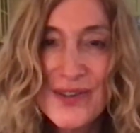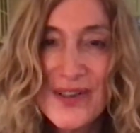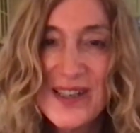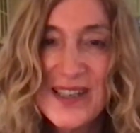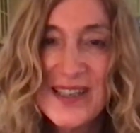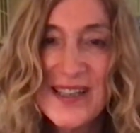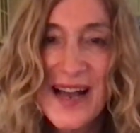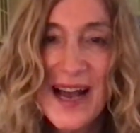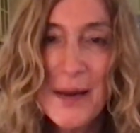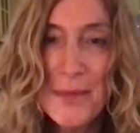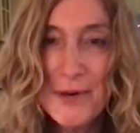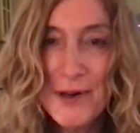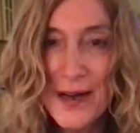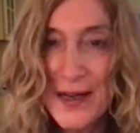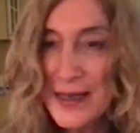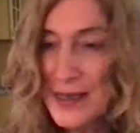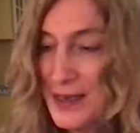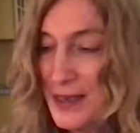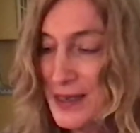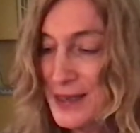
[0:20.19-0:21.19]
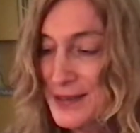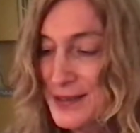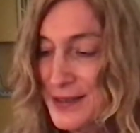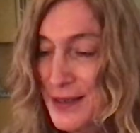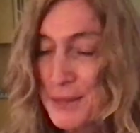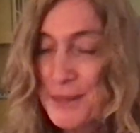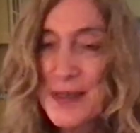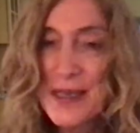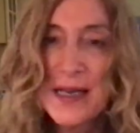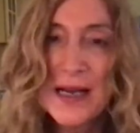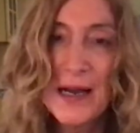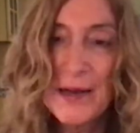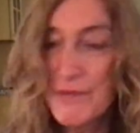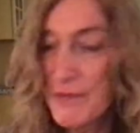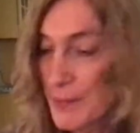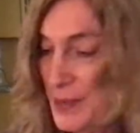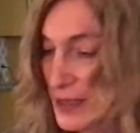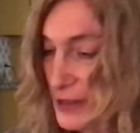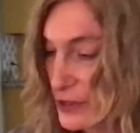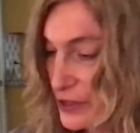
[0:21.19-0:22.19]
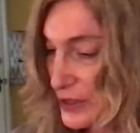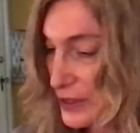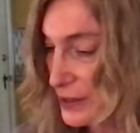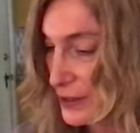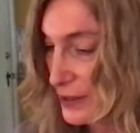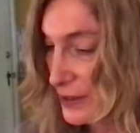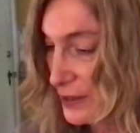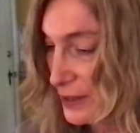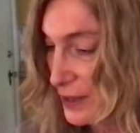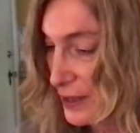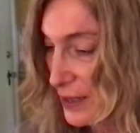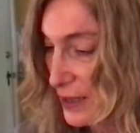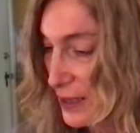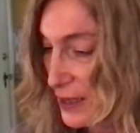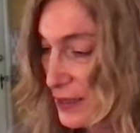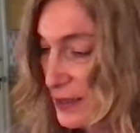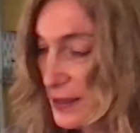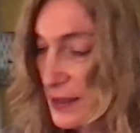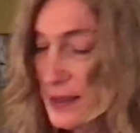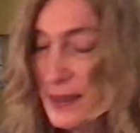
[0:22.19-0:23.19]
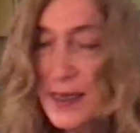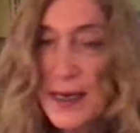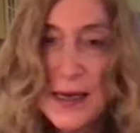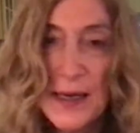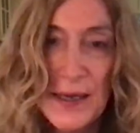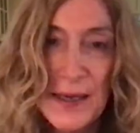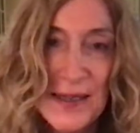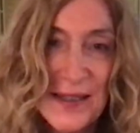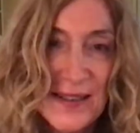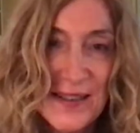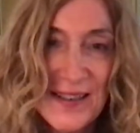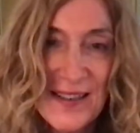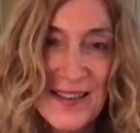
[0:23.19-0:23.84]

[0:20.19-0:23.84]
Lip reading: elaborate on something I've mentioned in